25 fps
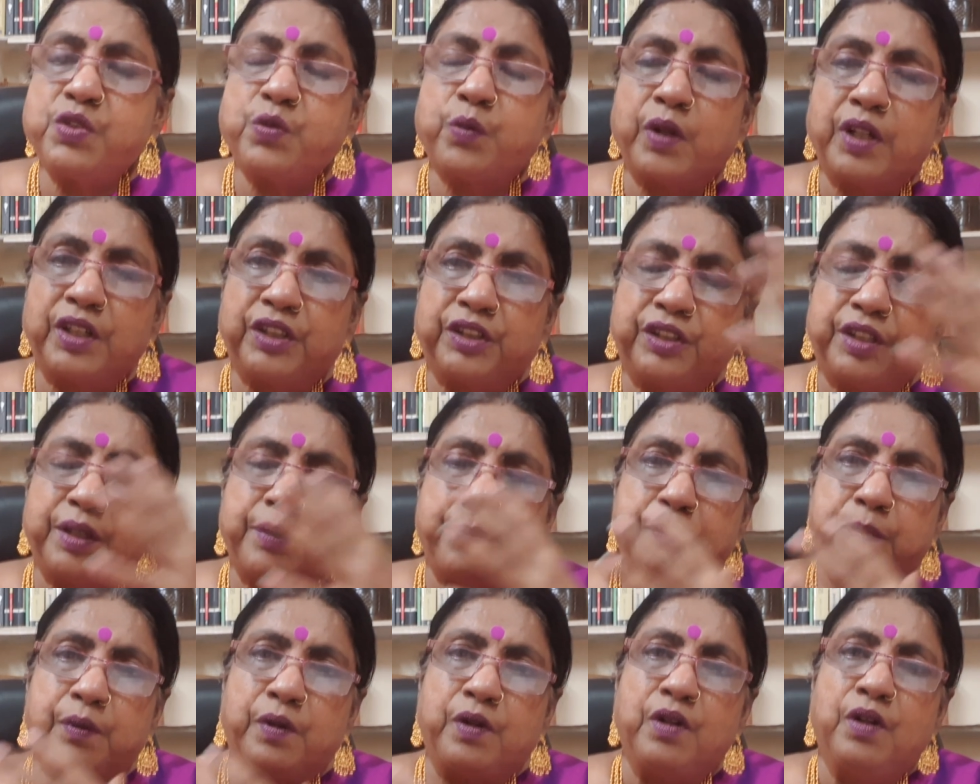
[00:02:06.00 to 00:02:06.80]

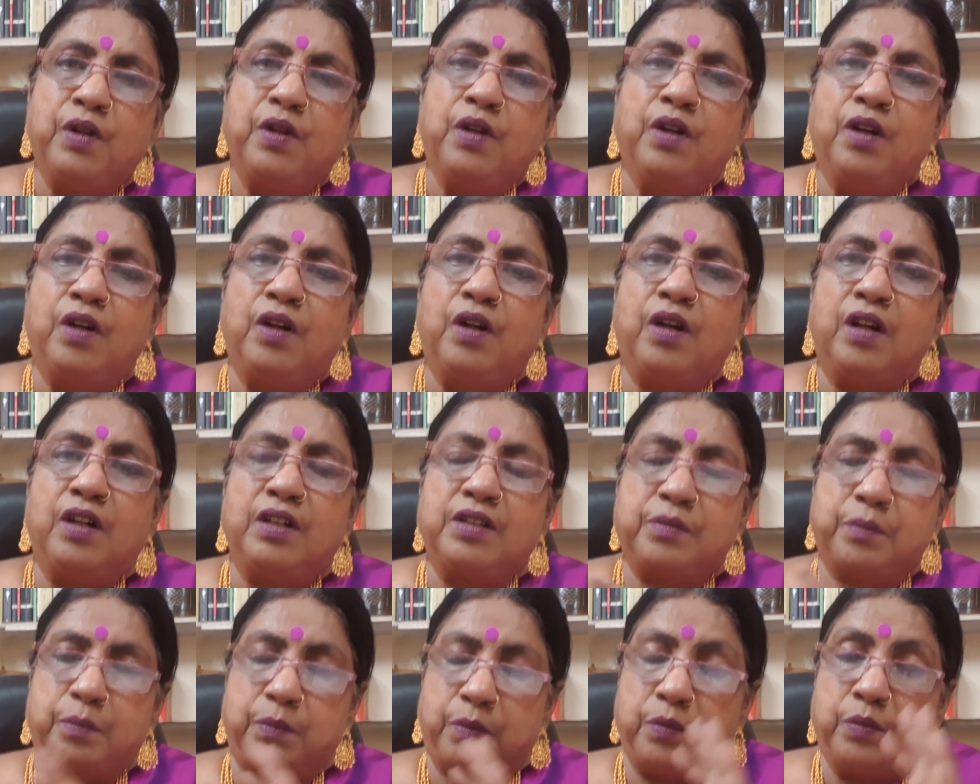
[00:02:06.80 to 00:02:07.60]
worship,
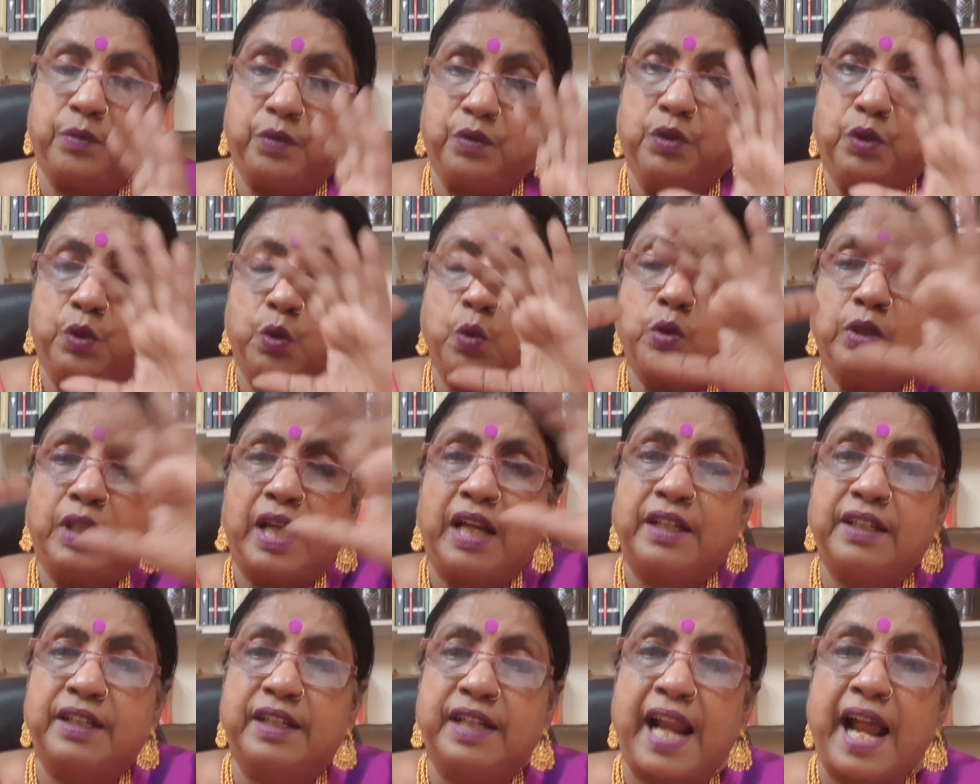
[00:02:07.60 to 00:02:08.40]
do
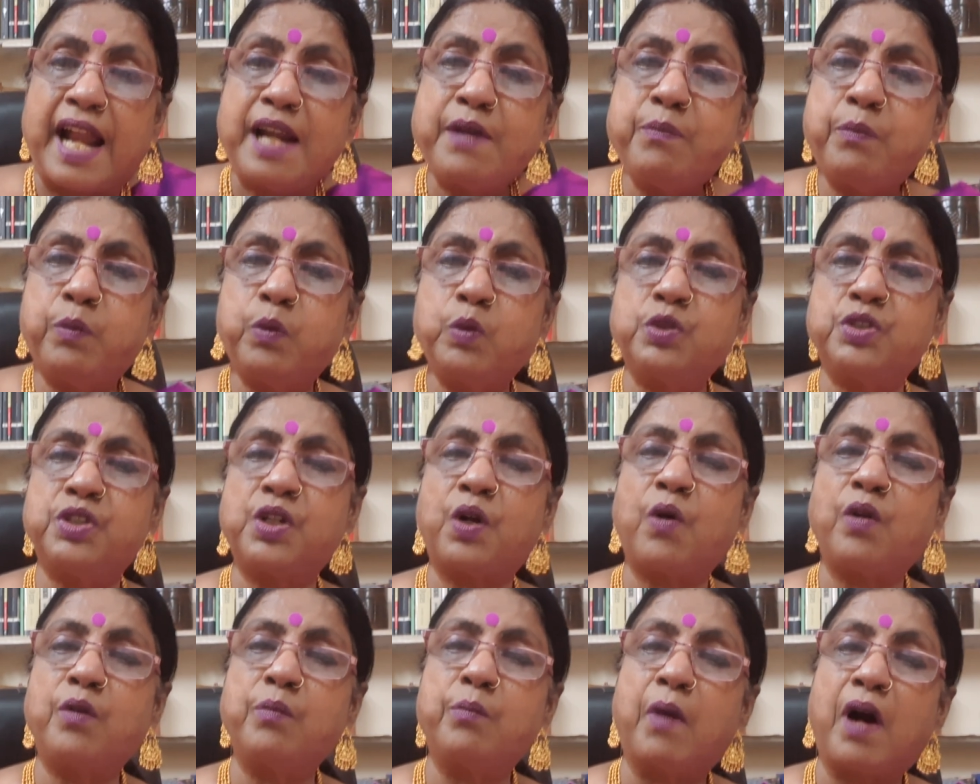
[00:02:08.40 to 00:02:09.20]
that grand puja
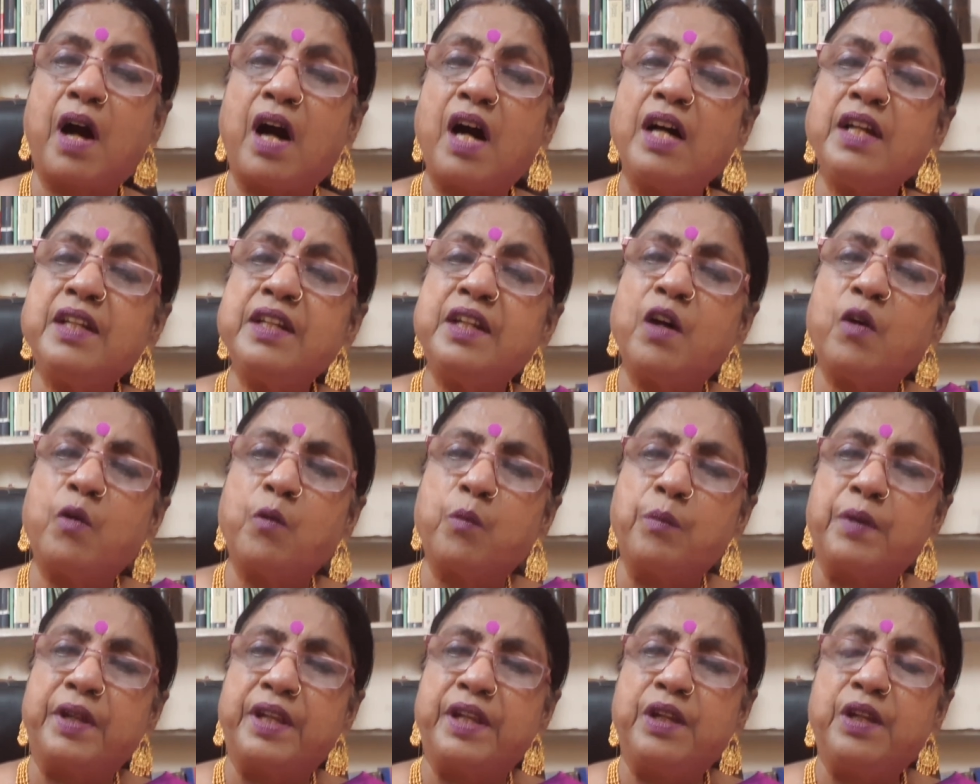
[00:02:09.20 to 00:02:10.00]
on
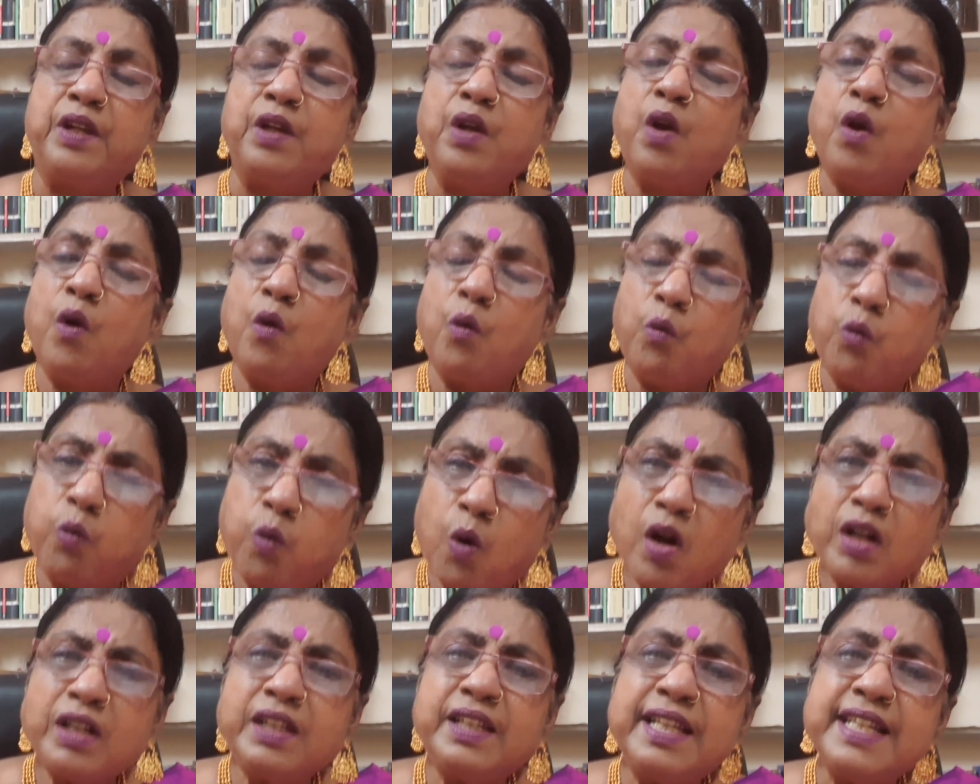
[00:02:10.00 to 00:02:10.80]
Mahanavami?
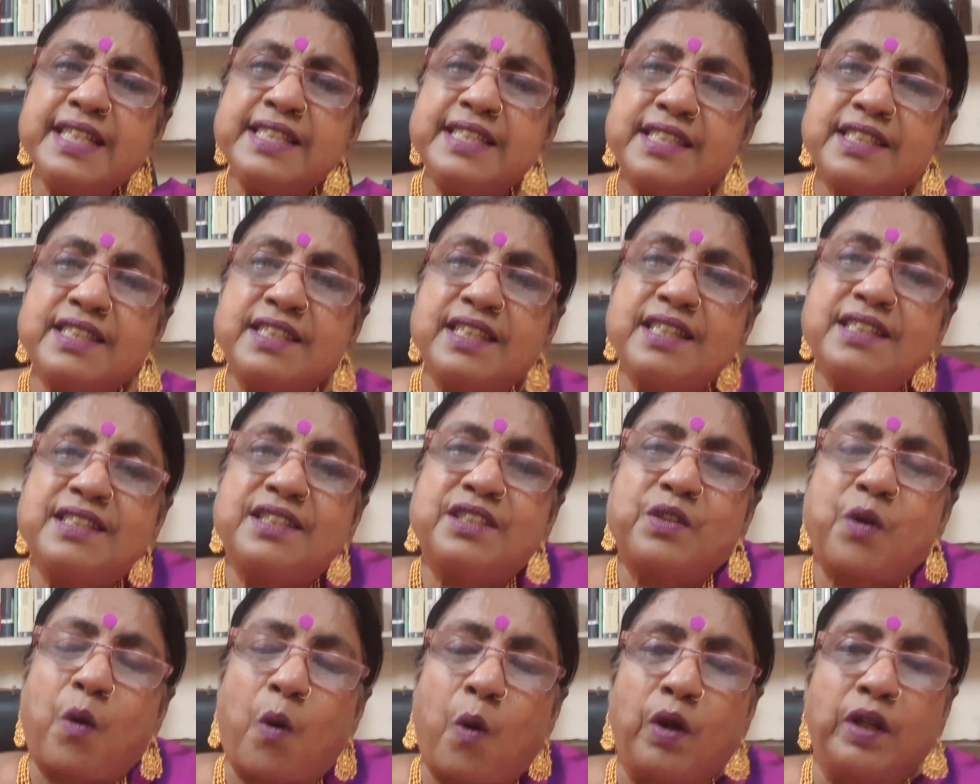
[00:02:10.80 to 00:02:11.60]
What is
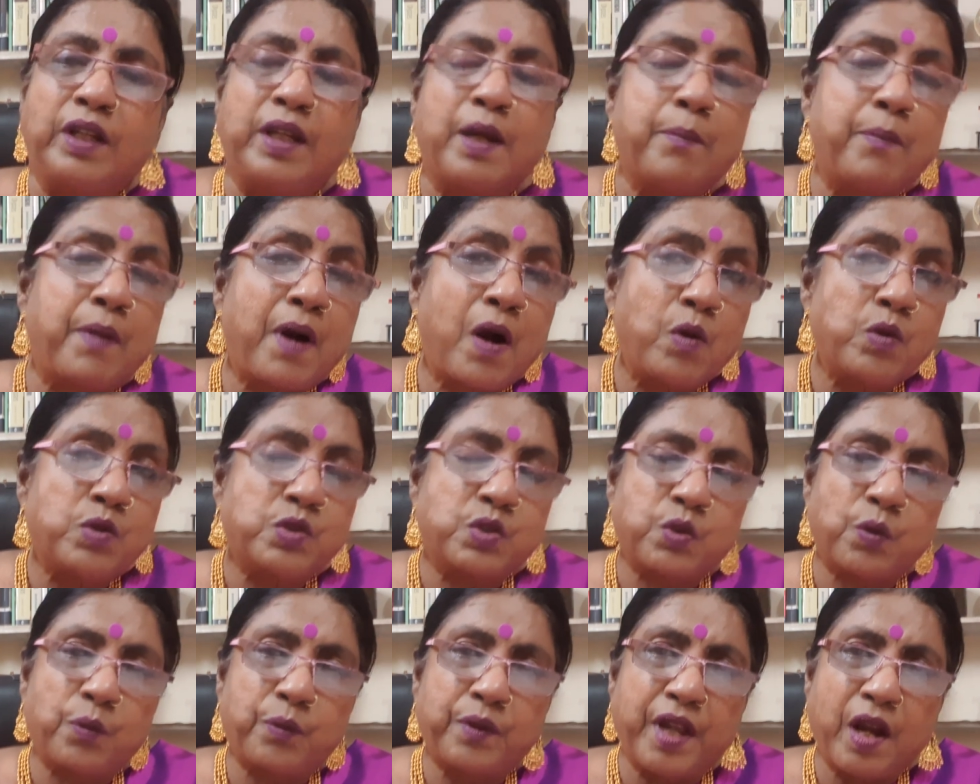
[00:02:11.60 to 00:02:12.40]
this all
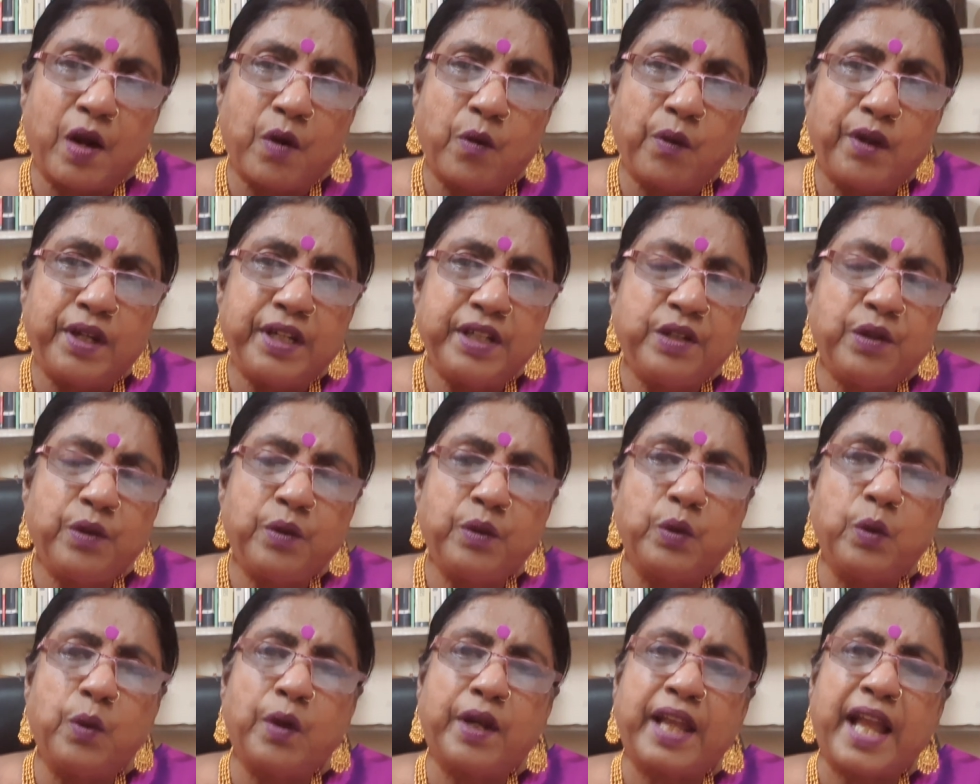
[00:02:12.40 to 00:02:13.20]
about? So, we are going to
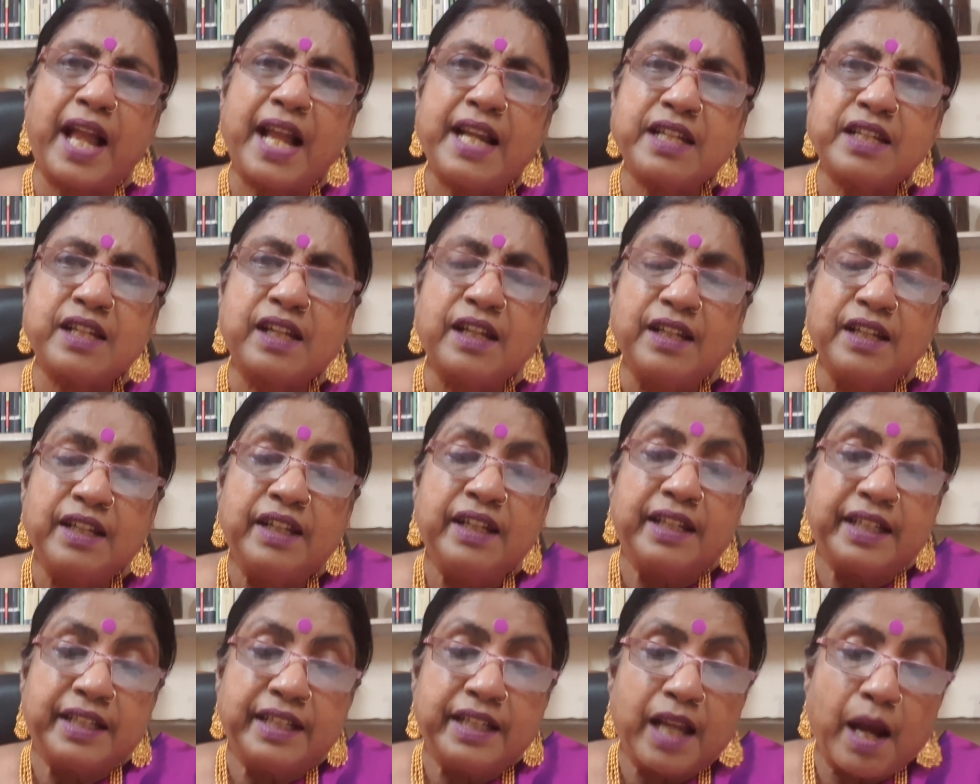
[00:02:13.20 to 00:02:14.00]
look at
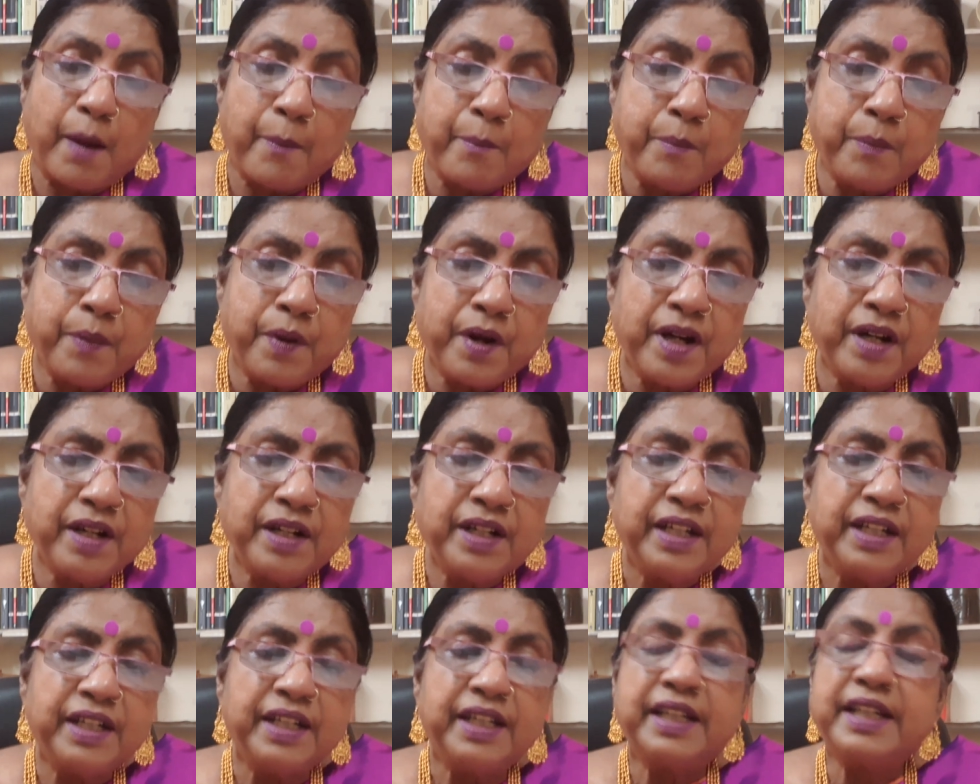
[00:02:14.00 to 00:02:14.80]

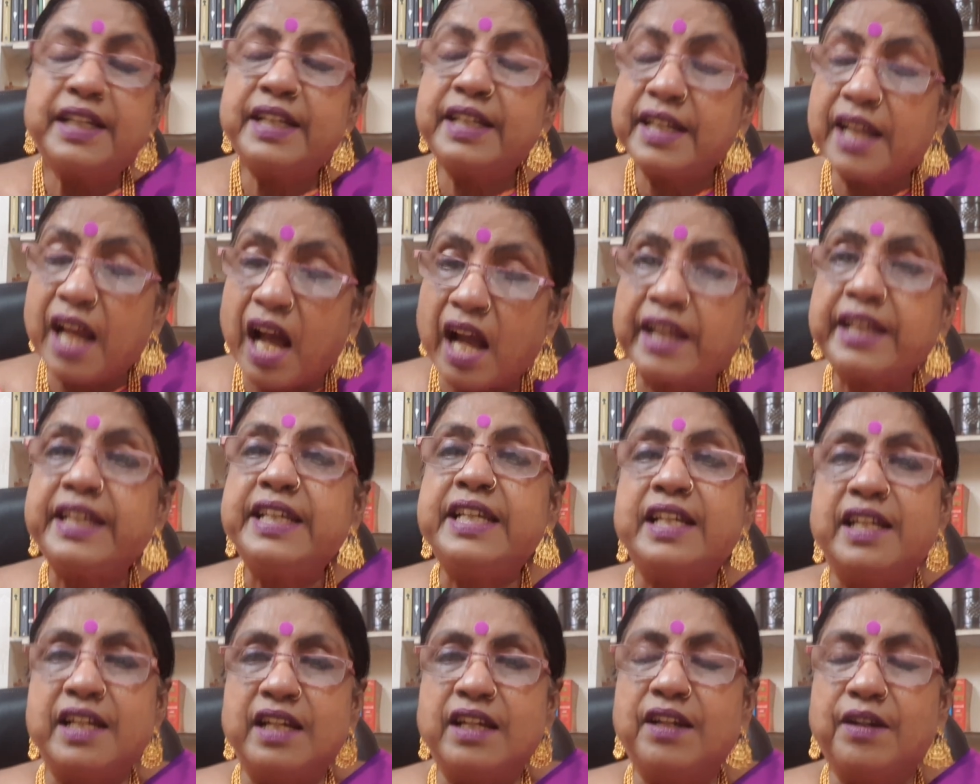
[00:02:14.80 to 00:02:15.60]
number
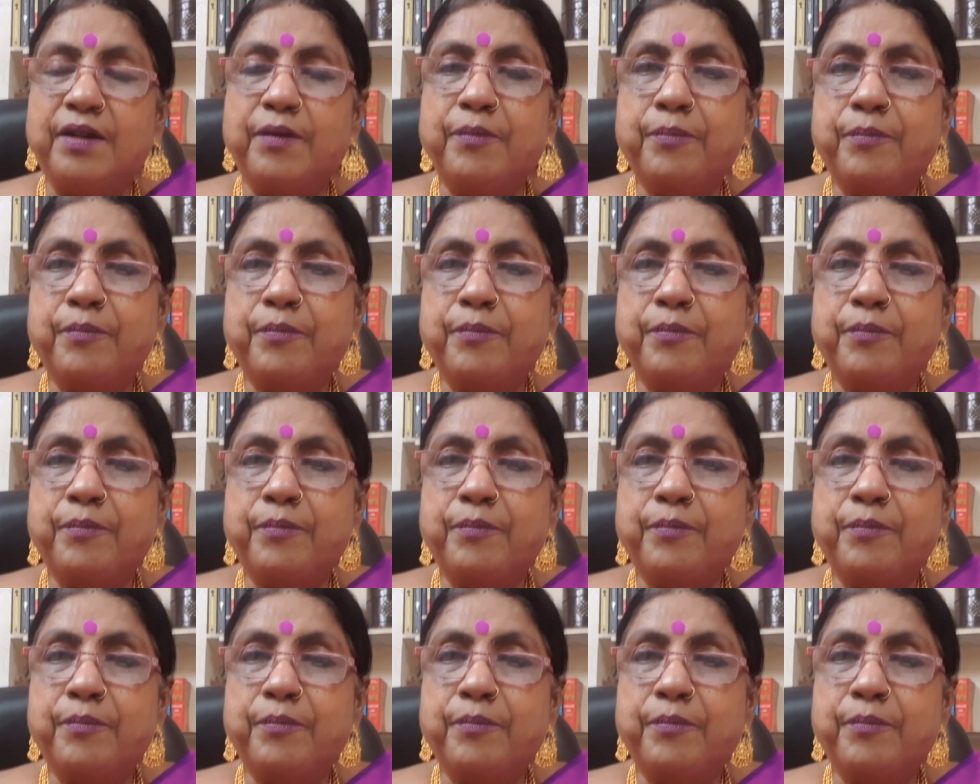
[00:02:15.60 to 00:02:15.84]
9.